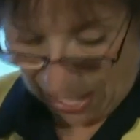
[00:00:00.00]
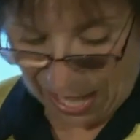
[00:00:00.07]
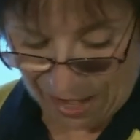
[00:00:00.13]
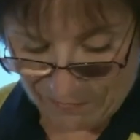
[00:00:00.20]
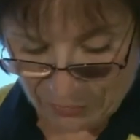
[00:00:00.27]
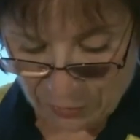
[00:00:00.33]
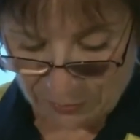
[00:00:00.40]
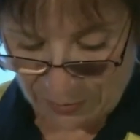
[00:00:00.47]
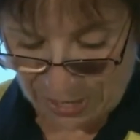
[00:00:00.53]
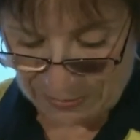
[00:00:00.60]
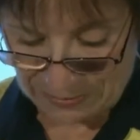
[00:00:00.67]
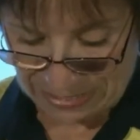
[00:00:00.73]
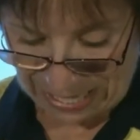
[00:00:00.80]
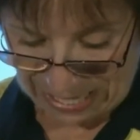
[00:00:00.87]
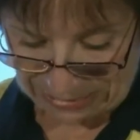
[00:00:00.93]
After
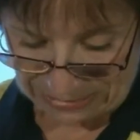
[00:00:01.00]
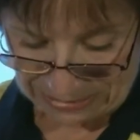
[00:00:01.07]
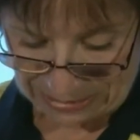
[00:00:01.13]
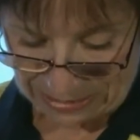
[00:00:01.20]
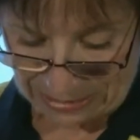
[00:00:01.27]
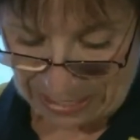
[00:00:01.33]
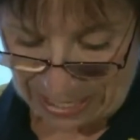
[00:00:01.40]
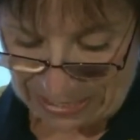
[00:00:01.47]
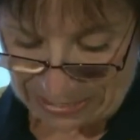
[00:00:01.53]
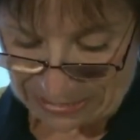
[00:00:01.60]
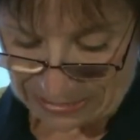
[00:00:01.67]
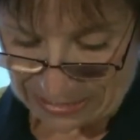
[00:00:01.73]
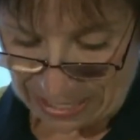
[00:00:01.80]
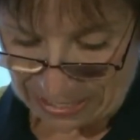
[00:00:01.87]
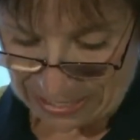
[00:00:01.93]
Bob's accident, I
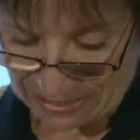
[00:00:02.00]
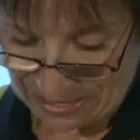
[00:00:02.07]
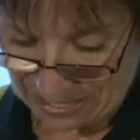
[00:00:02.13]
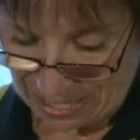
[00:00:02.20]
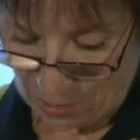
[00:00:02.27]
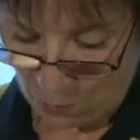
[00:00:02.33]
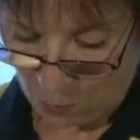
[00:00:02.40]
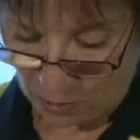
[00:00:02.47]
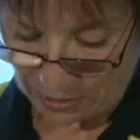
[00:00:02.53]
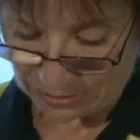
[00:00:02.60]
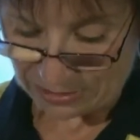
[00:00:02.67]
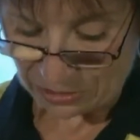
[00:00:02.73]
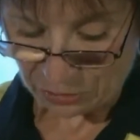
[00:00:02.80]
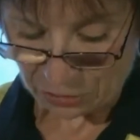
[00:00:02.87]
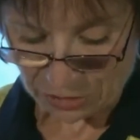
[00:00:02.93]
decided that I
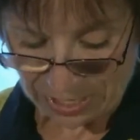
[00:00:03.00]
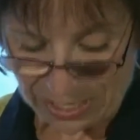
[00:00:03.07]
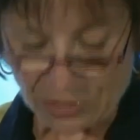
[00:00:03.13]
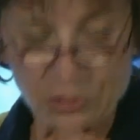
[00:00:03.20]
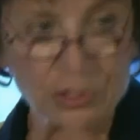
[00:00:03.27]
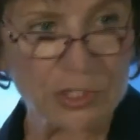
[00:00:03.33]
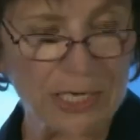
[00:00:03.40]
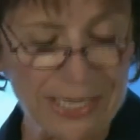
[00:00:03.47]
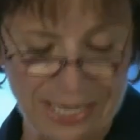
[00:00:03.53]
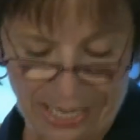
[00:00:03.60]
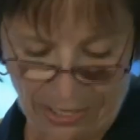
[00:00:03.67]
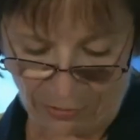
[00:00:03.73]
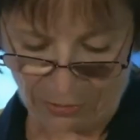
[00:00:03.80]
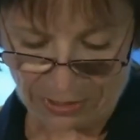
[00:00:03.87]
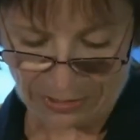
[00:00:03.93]
wanted to change the
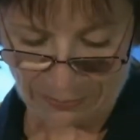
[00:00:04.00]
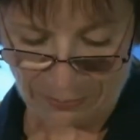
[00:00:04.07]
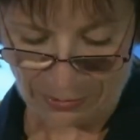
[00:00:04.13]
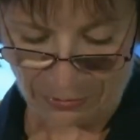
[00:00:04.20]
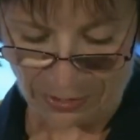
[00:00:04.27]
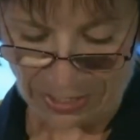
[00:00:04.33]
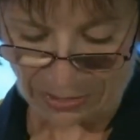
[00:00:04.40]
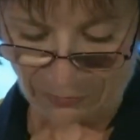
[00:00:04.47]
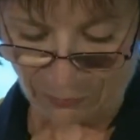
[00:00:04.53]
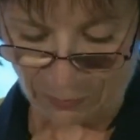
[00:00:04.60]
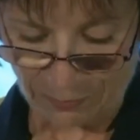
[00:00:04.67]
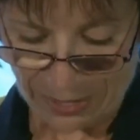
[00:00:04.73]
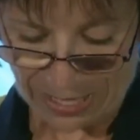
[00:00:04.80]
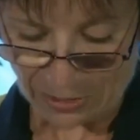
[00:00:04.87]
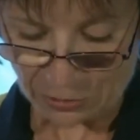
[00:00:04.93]
care experience for
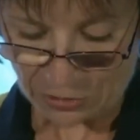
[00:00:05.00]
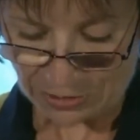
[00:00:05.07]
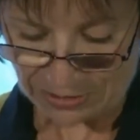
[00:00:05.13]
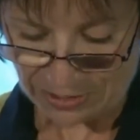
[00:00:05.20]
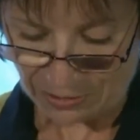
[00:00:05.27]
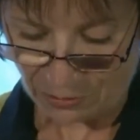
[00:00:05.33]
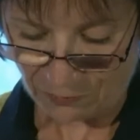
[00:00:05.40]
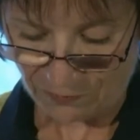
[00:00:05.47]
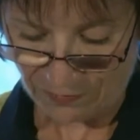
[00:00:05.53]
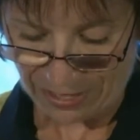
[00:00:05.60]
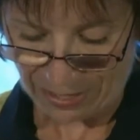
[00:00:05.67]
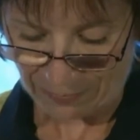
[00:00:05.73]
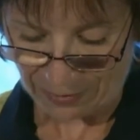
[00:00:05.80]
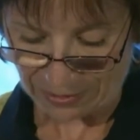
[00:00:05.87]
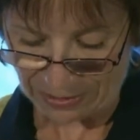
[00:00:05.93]
patients and their
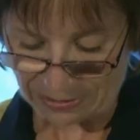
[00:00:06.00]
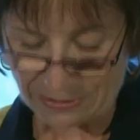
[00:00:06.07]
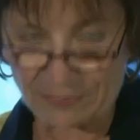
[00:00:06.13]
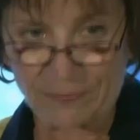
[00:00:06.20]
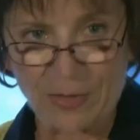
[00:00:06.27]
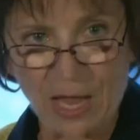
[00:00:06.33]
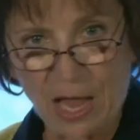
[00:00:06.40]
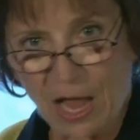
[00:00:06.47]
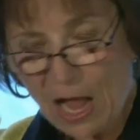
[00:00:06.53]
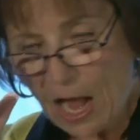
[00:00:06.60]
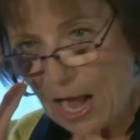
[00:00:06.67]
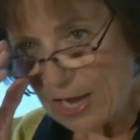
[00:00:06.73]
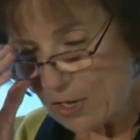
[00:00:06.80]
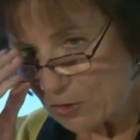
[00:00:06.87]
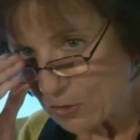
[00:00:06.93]
families.
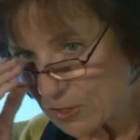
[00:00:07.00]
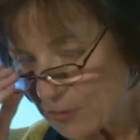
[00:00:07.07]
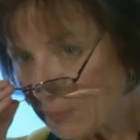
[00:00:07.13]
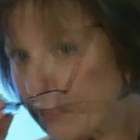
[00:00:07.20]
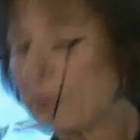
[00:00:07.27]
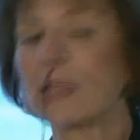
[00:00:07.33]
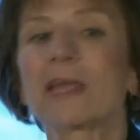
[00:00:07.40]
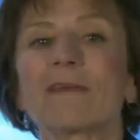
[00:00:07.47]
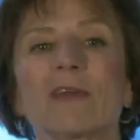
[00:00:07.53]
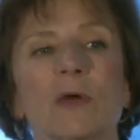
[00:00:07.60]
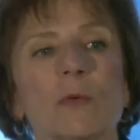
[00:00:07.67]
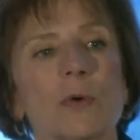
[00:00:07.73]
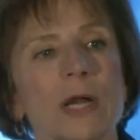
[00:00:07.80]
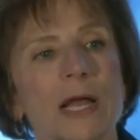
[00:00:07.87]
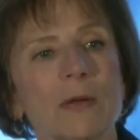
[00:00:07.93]
I couldn't believe
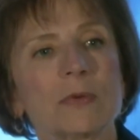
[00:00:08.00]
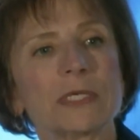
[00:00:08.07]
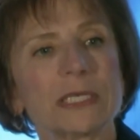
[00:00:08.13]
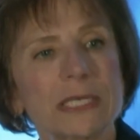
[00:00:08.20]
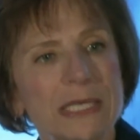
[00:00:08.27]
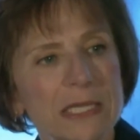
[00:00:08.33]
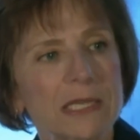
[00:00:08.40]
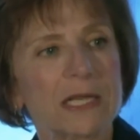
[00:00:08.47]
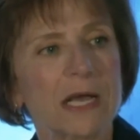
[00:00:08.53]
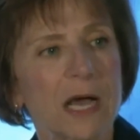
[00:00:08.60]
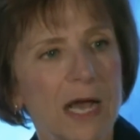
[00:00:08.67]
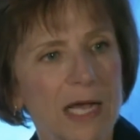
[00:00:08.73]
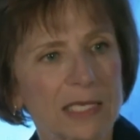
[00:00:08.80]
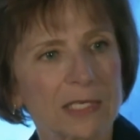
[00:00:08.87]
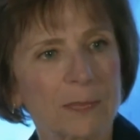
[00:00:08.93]
it when I was in the
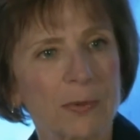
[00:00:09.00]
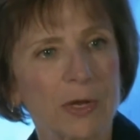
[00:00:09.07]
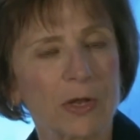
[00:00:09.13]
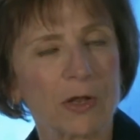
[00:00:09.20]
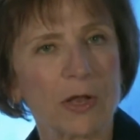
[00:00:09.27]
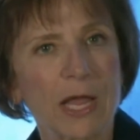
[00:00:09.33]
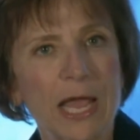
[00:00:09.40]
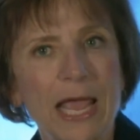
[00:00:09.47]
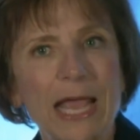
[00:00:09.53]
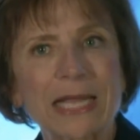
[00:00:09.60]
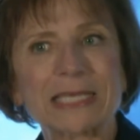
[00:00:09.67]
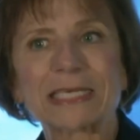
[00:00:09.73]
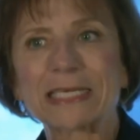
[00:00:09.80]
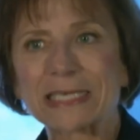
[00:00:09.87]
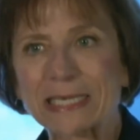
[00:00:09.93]
hospital
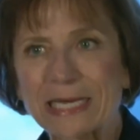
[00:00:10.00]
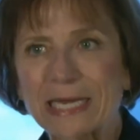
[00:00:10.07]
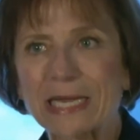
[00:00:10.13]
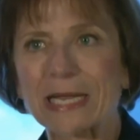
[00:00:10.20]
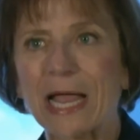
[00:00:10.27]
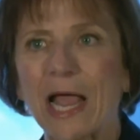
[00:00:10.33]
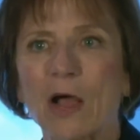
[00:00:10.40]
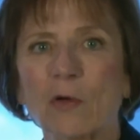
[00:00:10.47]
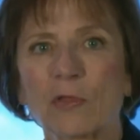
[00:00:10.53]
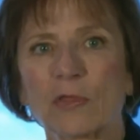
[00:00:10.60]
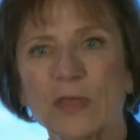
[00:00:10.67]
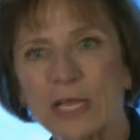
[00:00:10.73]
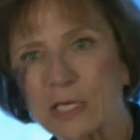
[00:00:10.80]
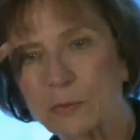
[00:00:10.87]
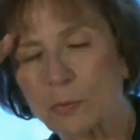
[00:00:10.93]
and seeing how
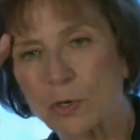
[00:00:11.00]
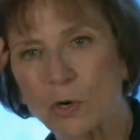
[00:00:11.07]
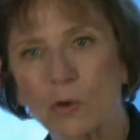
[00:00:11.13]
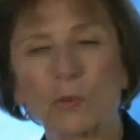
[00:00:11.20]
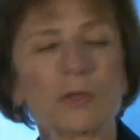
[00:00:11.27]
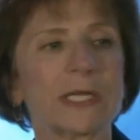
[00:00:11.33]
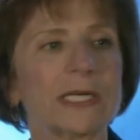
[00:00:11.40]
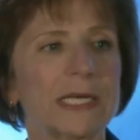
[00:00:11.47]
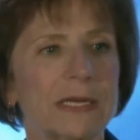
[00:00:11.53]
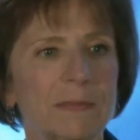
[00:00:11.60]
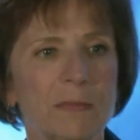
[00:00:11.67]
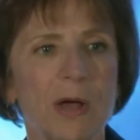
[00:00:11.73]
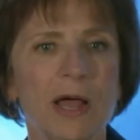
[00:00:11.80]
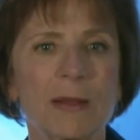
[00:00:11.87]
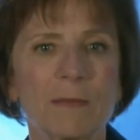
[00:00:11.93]
things were only,
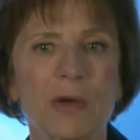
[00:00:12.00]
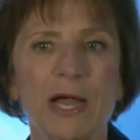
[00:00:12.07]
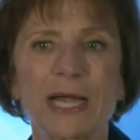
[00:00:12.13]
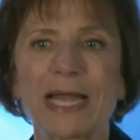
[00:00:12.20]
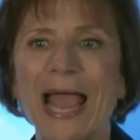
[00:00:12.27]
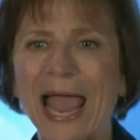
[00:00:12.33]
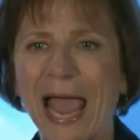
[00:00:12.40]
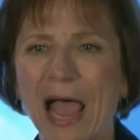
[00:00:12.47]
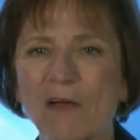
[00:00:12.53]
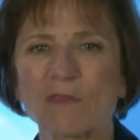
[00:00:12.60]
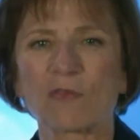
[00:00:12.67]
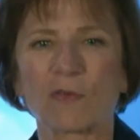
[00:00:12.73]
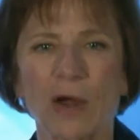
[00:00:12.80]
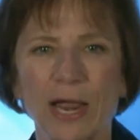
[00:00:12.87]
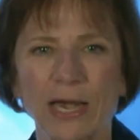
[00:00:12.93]
in my mind, half
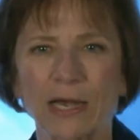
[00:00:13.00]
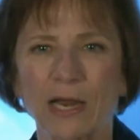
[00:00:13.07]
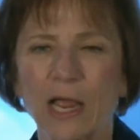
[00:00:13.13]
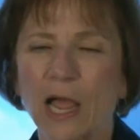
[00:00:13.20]
right.